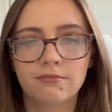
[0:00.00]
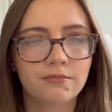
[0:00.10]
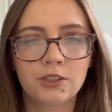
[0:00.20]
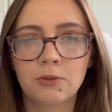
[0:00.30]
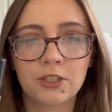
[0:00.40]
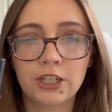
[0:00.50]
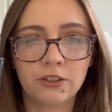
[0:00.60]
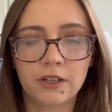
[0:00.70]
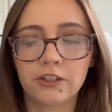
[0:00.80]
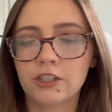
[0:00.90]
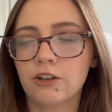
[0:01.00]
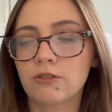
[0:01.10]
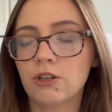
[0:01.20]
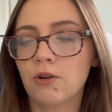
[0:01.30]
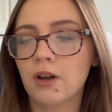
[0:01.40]
too much yellow undertone.
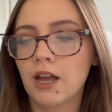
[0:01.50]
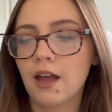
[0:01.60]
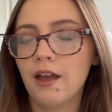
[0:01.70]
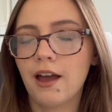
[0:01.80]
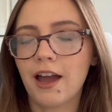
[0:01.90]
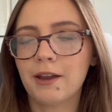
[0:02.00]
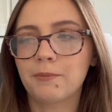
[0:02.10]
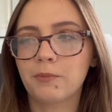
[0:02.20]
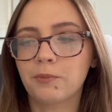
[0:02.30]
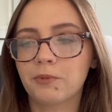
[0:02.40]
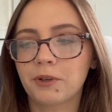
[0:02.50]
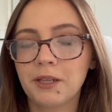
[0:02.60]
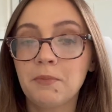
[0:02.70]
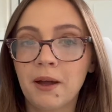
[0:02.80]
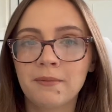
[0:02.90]
So I'm
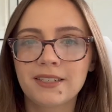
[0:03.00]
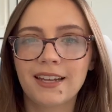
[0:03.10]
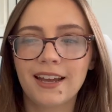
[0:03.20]
really bummed.